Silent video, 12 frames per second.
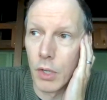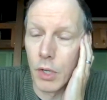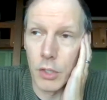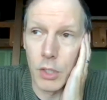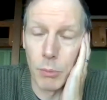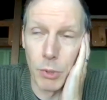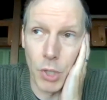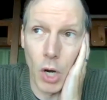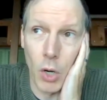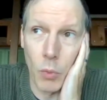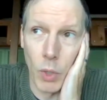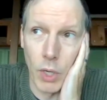customers
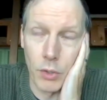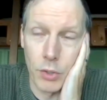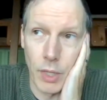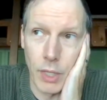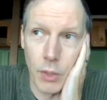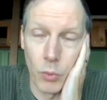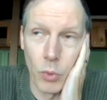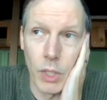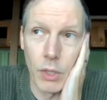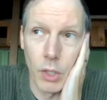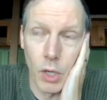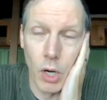hardware so they could
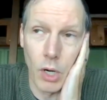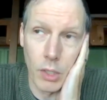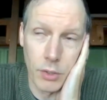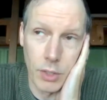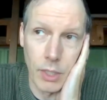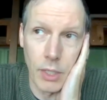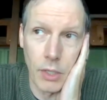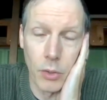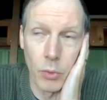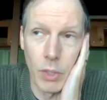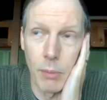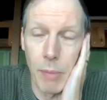read the card, because they needed
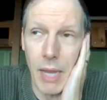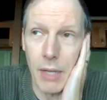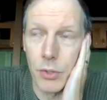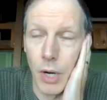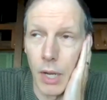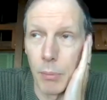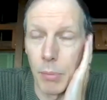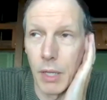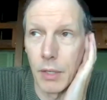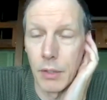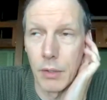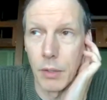to read a mag stripe,
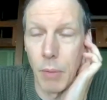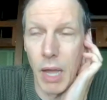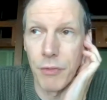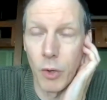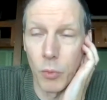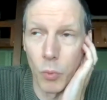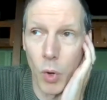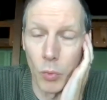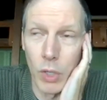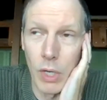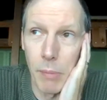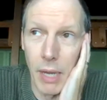and the iPhone
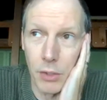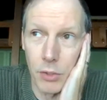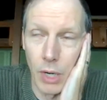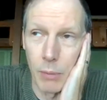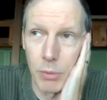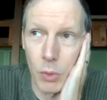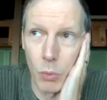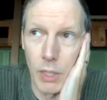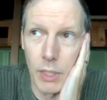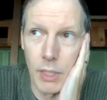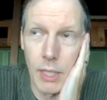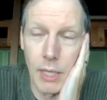won't read a mag stripe. So
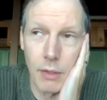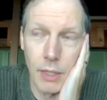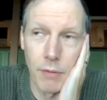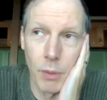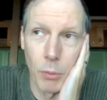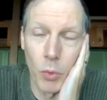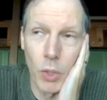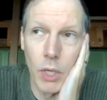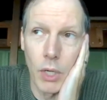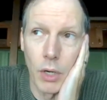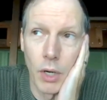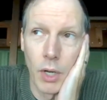we need to give them a
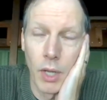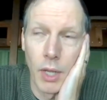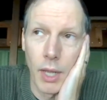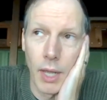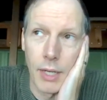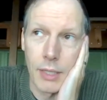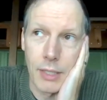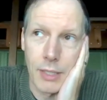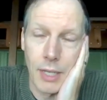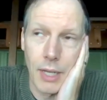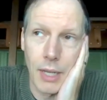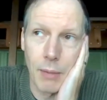reader. And at the
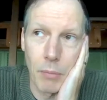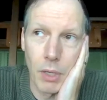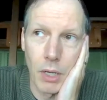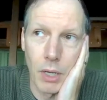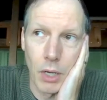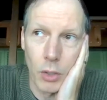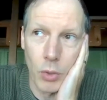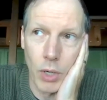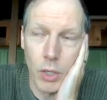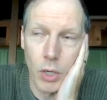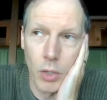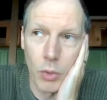time, a
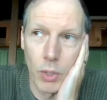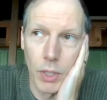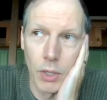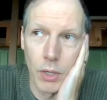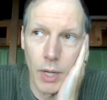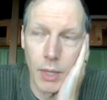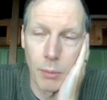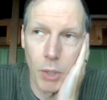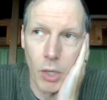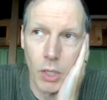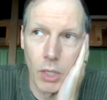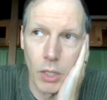credit card reader on the
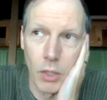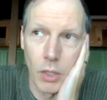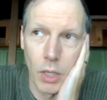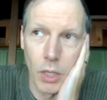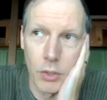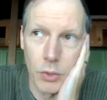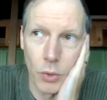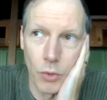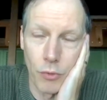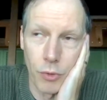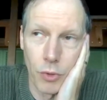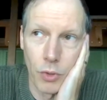market
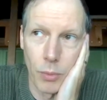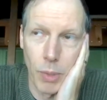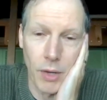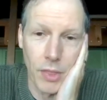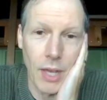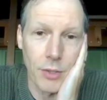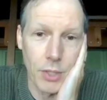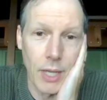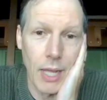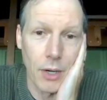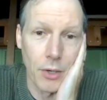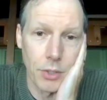sold for about
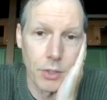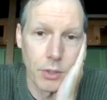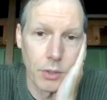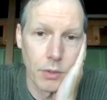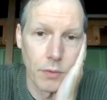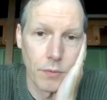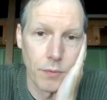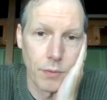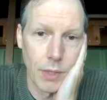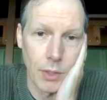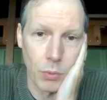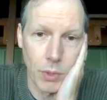$1,000.
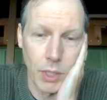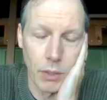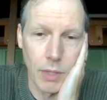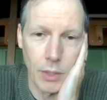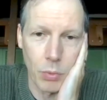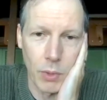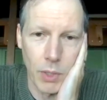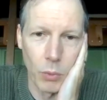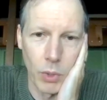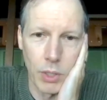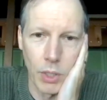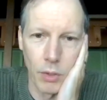That's what they
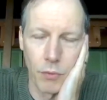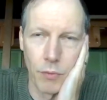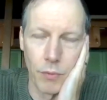retailed. Oh